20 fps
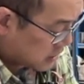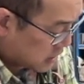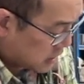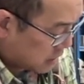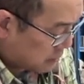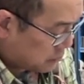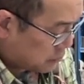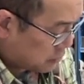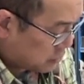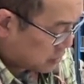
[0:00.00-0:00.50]

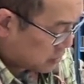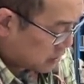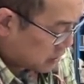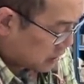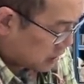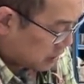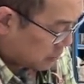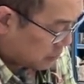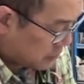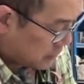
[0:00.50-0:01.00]
I'm pushing
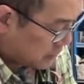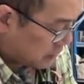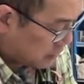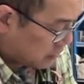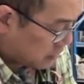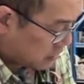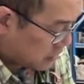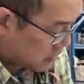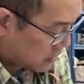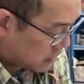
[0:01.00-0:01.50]
up
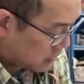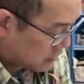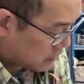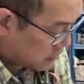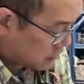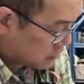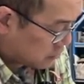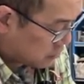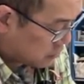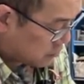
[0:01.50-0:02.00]
here and I
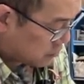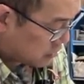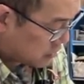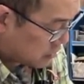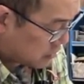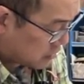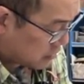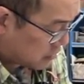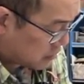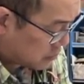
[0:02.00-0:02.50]
slowly bring
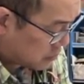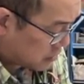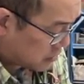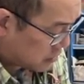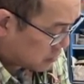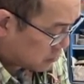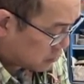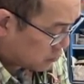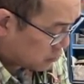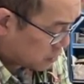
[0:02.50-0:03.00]
that tip
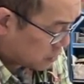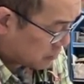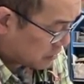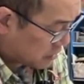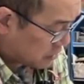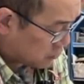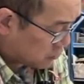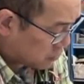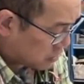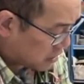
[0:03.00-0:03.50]
in. So what am
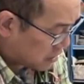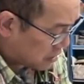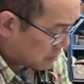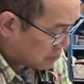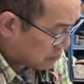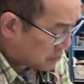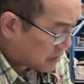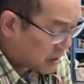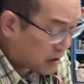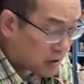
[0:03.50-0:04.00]
I doing? I'm
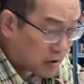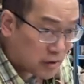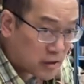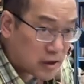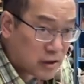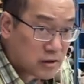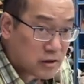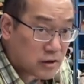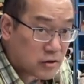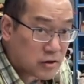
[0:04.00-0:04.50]

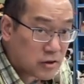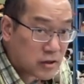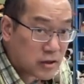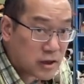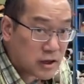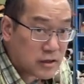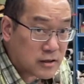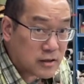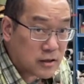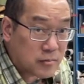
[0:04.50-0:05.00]
barely touching
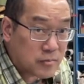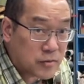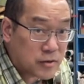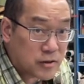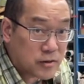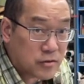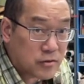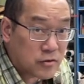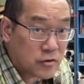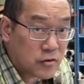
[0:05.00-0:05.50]
that tip to
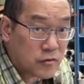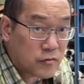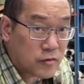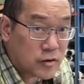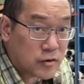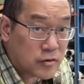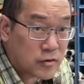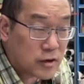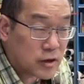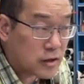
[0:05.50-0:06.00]
the
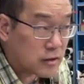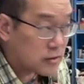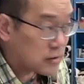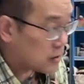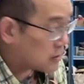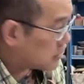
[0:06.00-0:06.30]
surface. You guys see